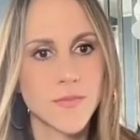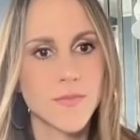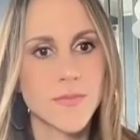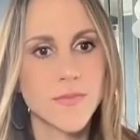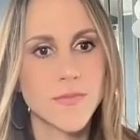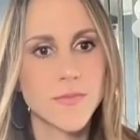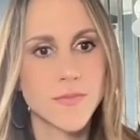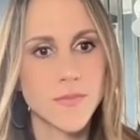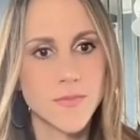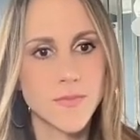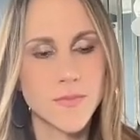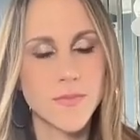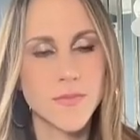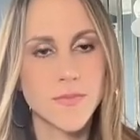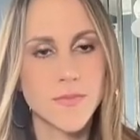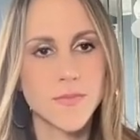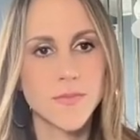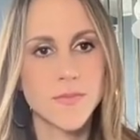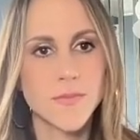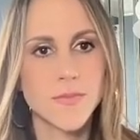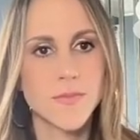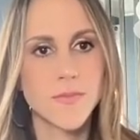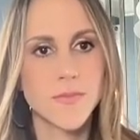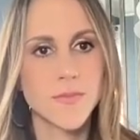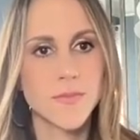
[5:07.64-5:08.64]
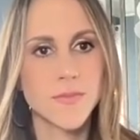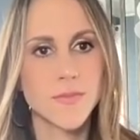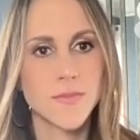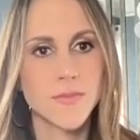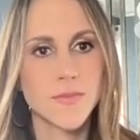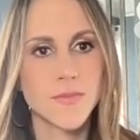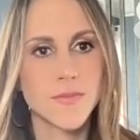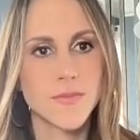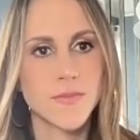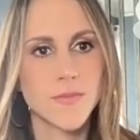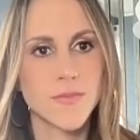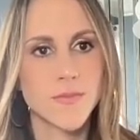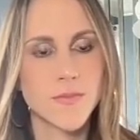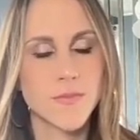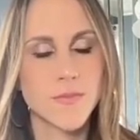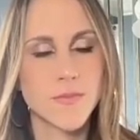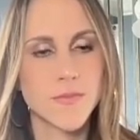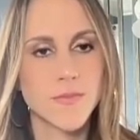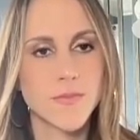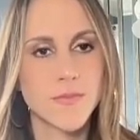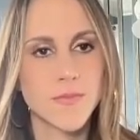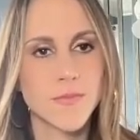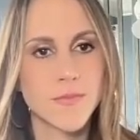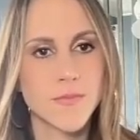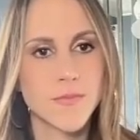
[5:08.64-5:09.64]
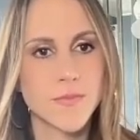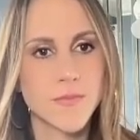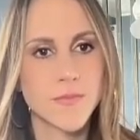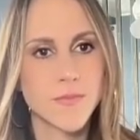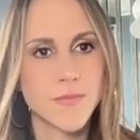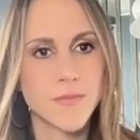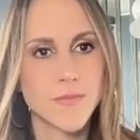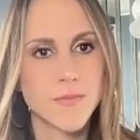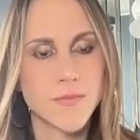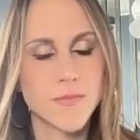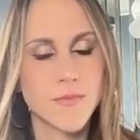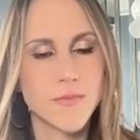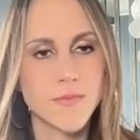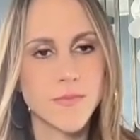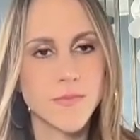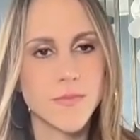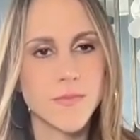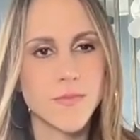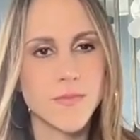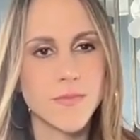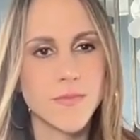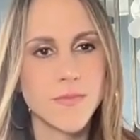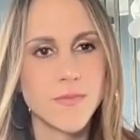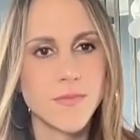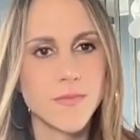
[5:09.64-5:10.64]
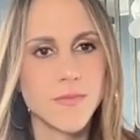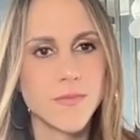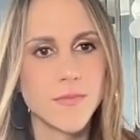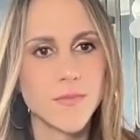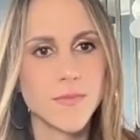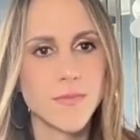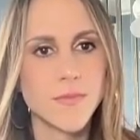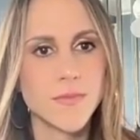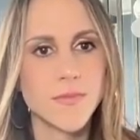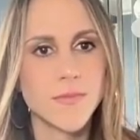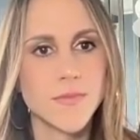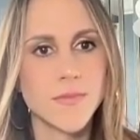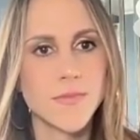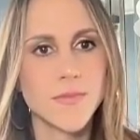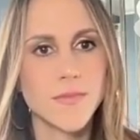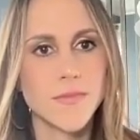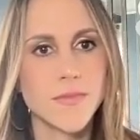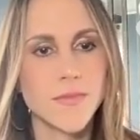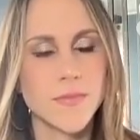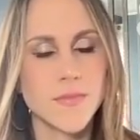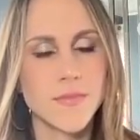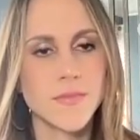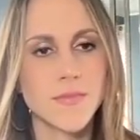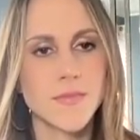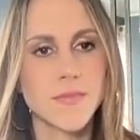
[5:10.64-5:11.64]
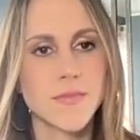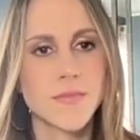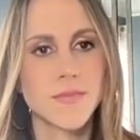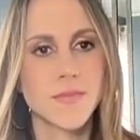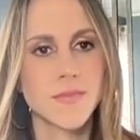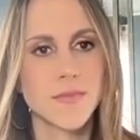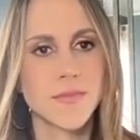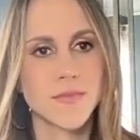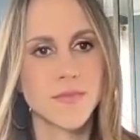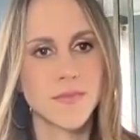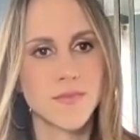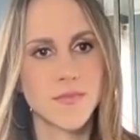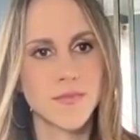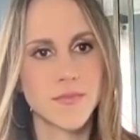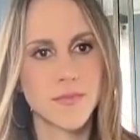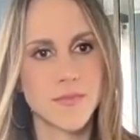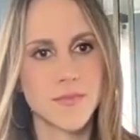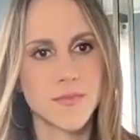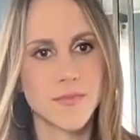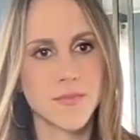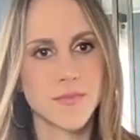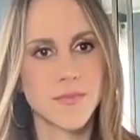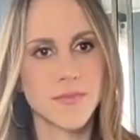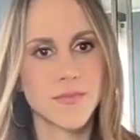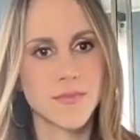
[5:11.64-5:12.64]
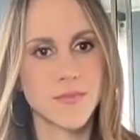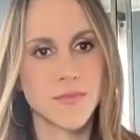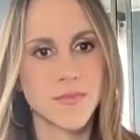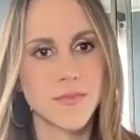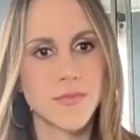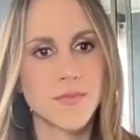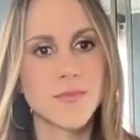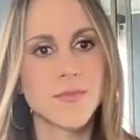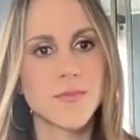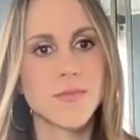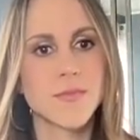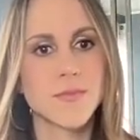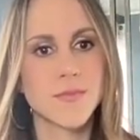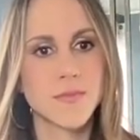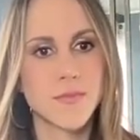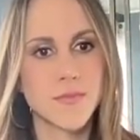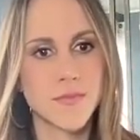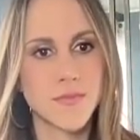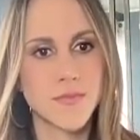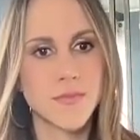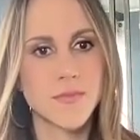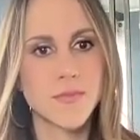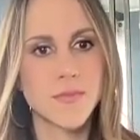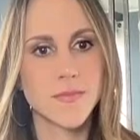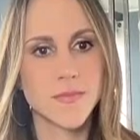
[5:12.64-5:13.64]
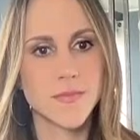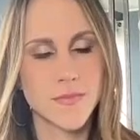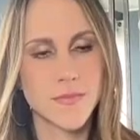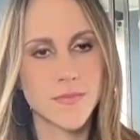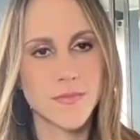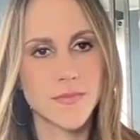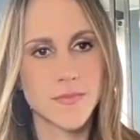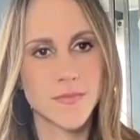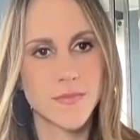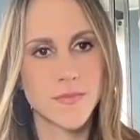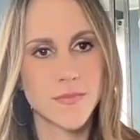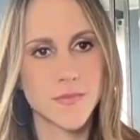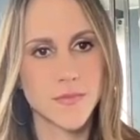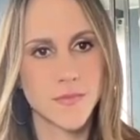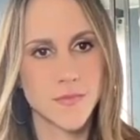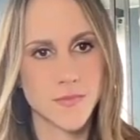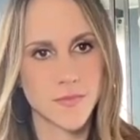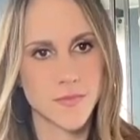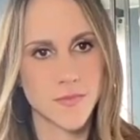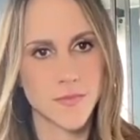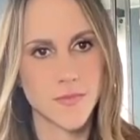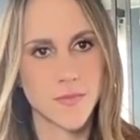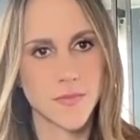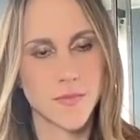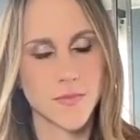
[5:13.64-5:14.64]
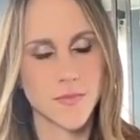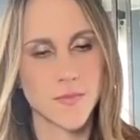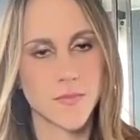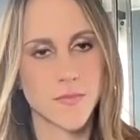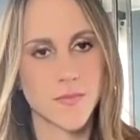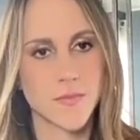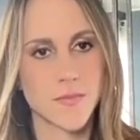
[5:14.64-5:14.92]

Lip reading: (not speaking)